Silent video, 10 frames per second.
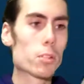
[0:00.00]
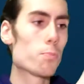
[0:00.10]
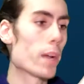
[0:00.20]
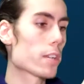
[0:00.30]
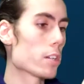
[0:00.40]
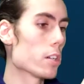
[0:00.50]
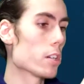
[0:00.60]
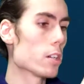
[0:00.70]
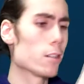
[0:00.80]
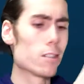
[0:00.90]

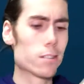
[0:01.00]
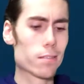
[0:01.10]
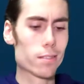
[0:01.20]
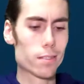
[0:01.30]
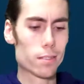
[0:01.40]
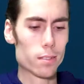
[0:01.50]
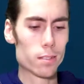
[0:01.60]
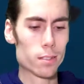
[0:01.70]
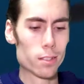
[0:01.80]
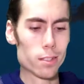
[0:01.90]
Spector,
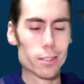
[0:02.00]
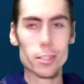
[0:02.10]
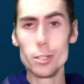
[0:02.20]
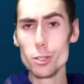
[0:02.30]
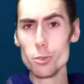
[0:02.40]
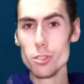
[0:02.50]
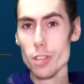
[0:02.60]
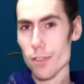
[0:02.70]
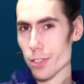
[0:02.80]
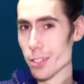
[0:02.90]
issue
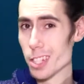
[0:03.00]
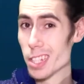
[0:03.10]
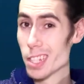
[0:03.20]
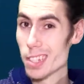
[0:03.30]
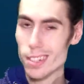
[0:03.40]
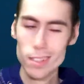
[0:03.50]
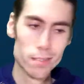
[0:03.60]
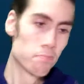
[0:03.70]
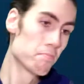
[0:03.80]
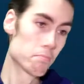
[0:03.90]
17,
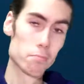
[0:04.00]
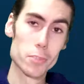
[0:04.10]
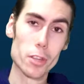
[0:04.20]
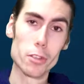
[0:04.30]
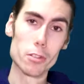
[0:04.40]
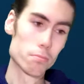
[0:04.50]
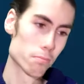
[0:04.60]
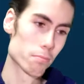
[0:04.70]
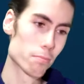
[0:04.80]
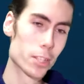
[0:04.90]
another
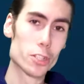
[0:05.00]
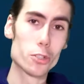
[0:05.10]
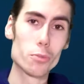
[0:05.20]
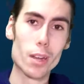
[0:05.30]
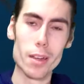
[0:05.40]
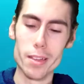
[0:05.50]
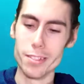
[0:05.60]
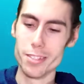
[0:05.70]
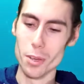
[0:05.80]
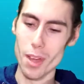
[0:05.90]
issue that I
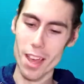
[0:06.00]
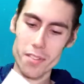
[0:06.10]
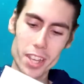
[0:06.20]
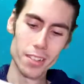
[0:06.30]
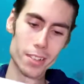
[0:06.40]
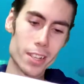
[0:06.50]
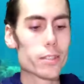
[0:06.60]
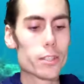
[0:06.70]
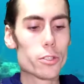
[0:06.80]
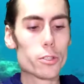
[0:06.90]
don't have yet.
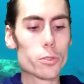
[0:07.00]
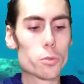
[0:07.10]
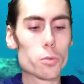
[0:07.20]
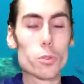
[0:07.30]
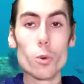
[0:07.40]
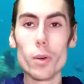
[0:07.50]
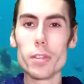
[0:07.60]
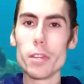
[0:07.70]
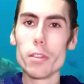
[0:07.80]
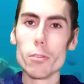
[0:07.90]
Issue
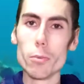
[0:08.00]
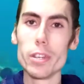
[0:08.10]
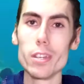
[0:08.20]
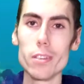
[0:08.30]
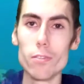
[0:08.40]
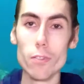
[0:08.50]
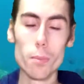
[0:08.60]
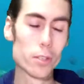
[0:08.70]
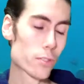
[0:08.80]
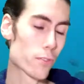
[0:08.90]
23
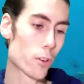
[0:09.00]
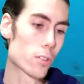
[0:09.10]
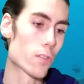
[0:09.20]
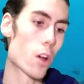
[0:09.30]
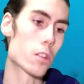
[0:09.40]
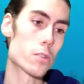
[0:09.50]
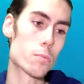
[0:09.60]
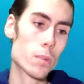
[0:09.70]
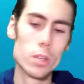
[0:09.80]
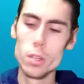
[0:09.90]
from his first
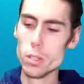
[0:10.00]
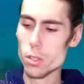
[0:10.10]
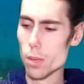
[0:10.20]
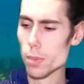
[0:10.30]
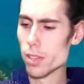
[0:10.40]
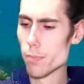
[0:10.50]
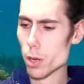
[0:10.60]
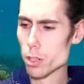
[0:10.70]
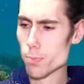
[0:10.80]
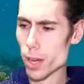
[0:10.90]
volume. So I believe
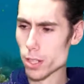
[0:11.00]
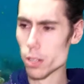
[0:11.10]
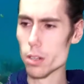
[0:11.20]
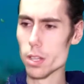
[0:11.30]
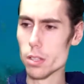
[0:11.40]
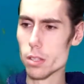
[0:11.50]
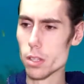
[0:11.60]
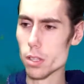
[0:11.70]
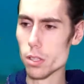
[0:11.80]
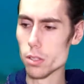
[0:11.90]
Mark Spector is
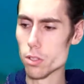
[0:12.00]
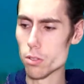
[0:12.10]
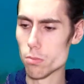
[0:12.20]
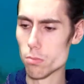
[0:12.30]
his